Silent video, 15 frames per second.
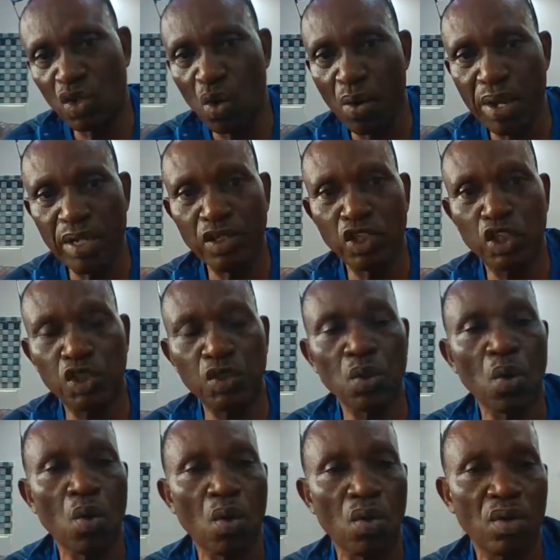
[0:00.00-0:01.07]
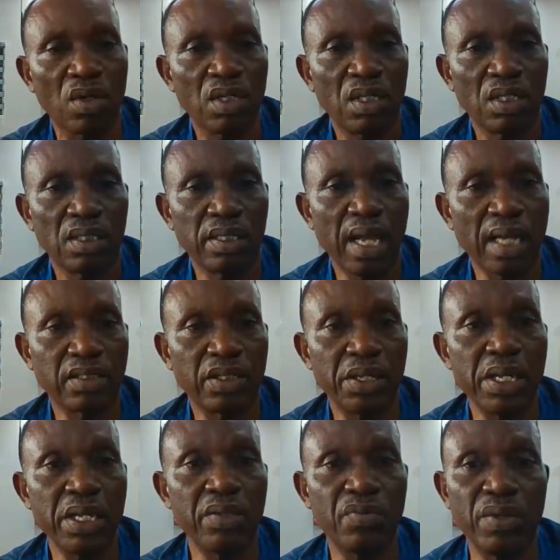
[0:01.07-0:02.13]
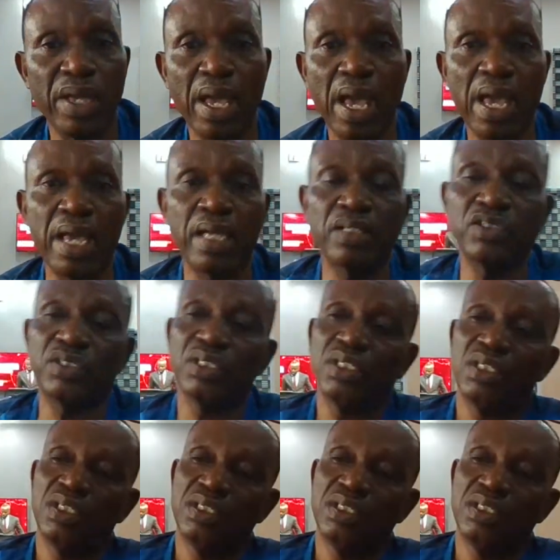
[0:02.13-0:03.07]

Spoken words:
to ensure that in the end